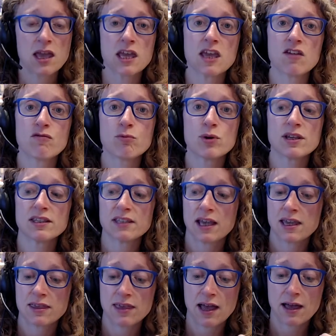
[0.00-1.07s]
If we
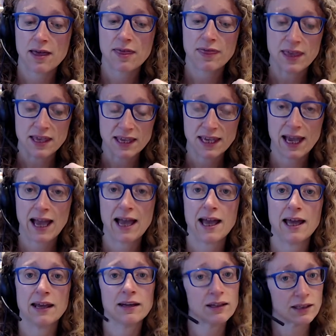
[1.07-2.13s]
say that they
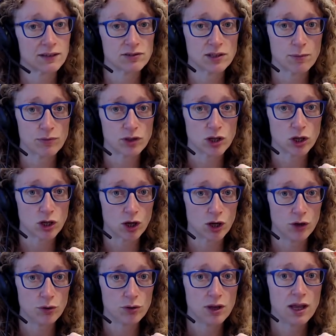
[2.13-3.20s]
can give something a
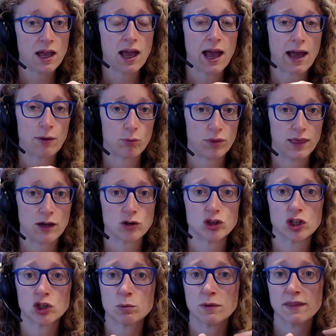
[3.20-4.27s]
go and without
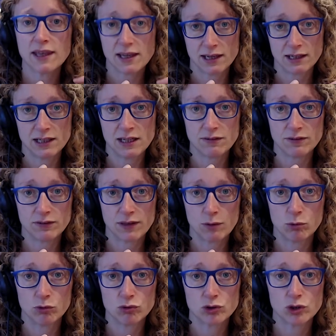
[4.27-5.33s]
judgment they can leave if they
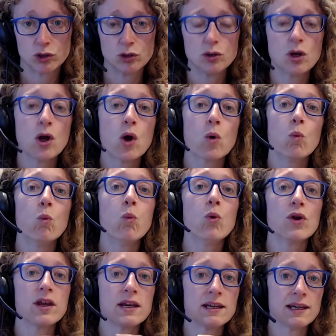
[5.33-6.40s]
want to,
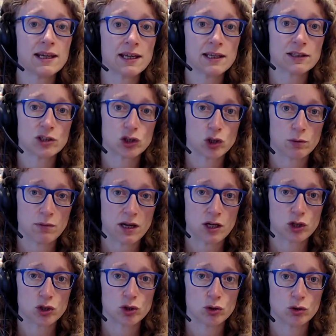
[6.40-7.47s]
we need to make
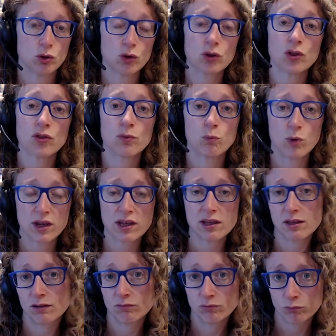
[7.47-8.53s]
sure that we
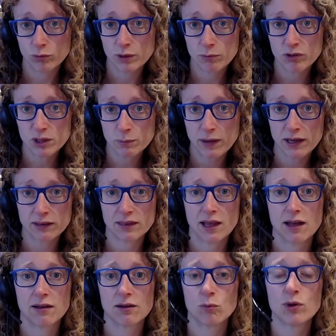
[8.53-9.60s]
we respect
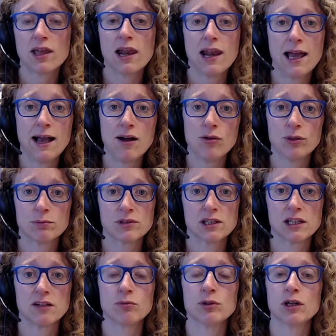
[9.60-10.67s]
that. We allow them to
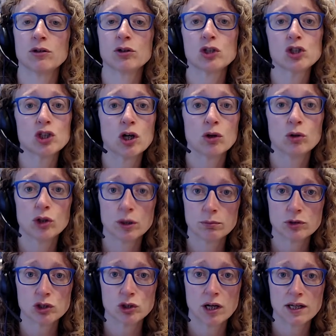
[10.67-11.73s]
leave. We don't cajole them
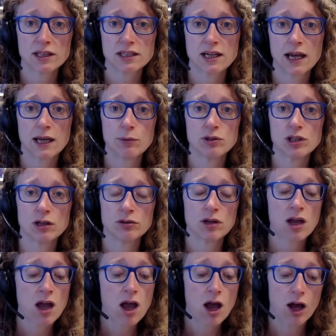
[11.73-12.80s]
to try and stay. We don't
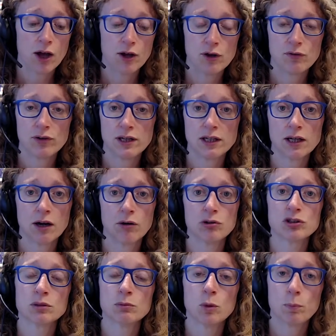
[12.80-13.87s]
overly encourage
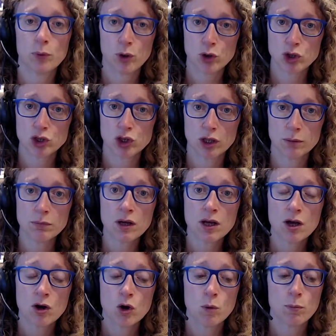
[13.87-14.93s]
them or push them
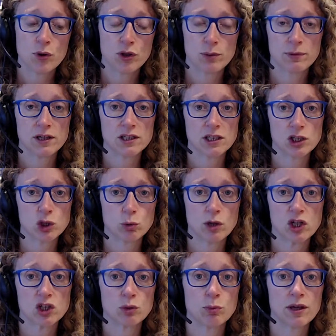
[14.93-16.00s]
or put them in a
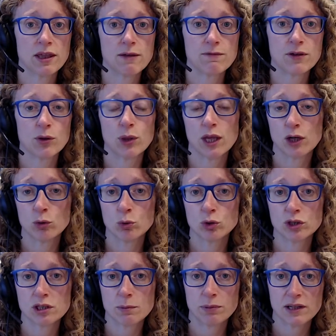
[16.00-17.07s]
situation where they feel that in order
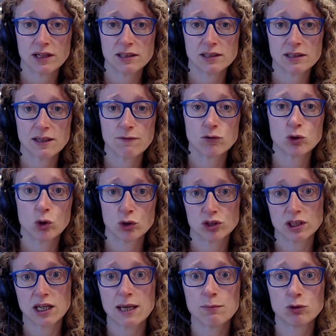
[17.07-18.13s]
to please us, they've got to
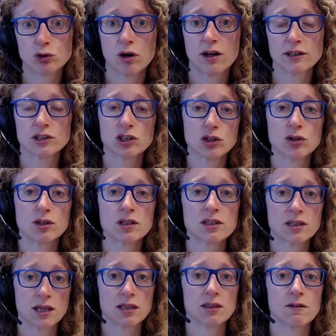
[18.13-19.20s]
keep trying to do this
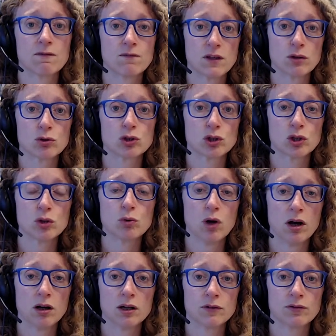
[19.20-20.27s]
thing that feels too
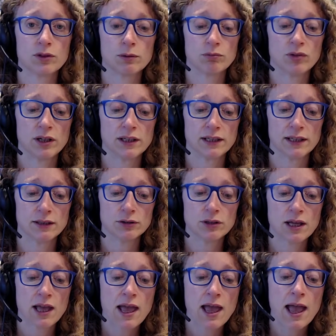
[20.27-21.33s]
hard for them right now.
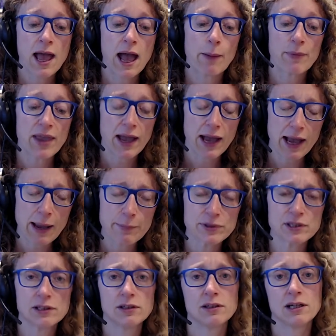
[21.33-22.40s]
And we
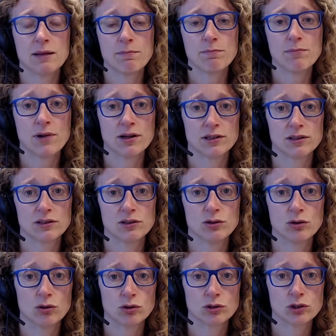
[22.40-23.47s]
absolutely must
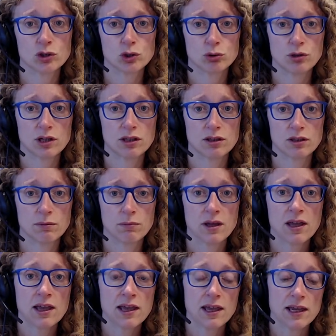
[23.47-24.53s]
not trick them
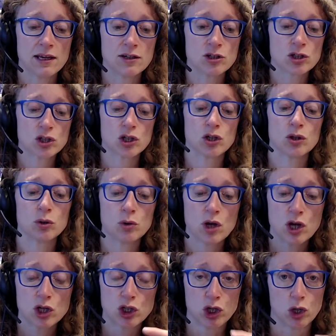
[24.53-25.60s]
into
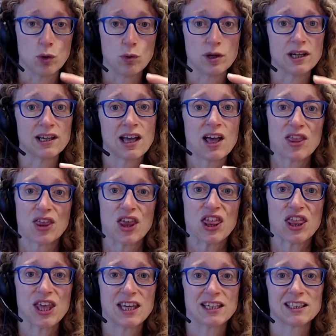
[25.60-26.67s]
doing the
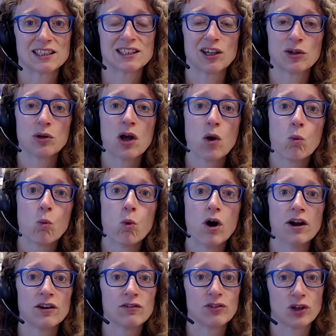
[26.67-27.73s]
thing. So,
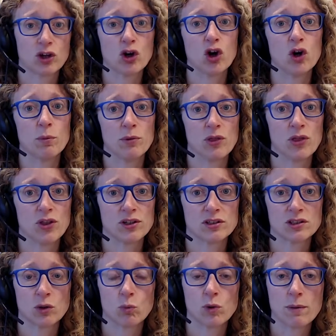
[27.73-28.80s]
one of the common things
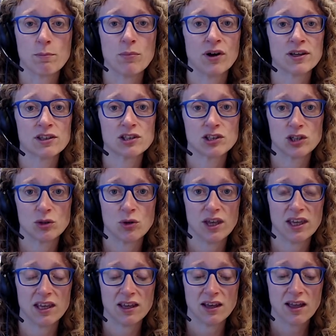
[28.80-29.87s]
that we might do
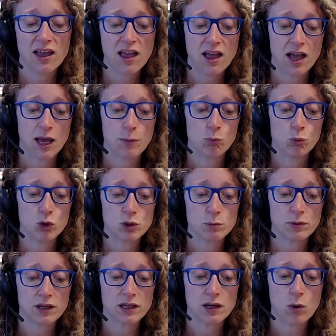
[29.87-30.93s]
here um, would
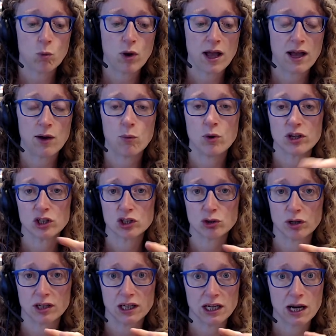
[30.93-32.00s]
be where we're
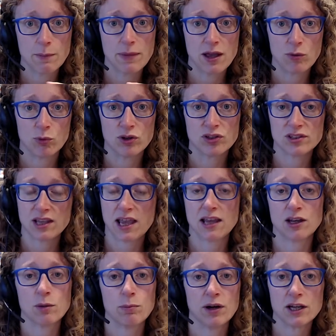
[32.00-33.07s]
struggling a bit with saying
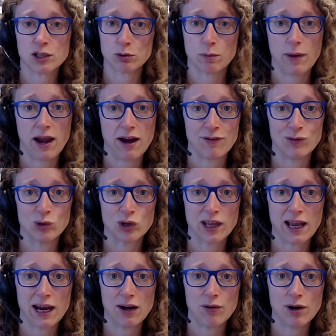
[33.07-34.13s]
goodbye to a parent or
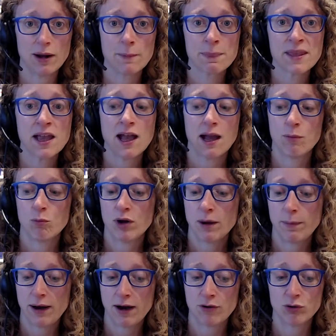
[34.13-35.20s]
carer, and where a
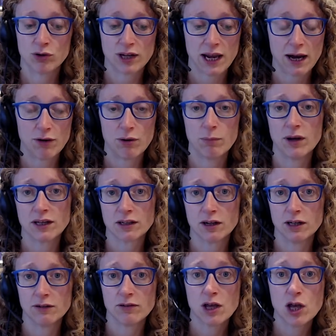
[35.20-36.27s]
parent or carer might
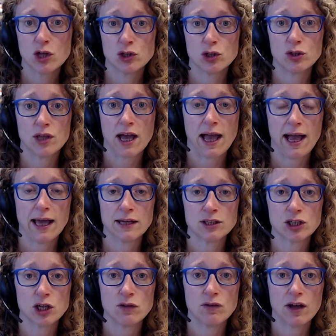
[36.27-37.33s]
kind of do that
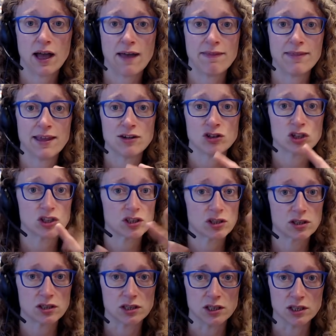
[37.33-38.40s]
handover and then just
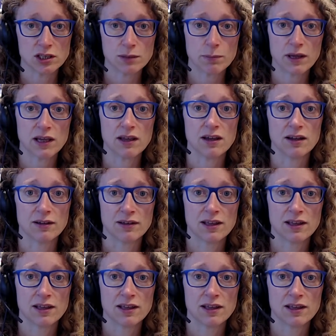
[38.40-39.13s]
disappear.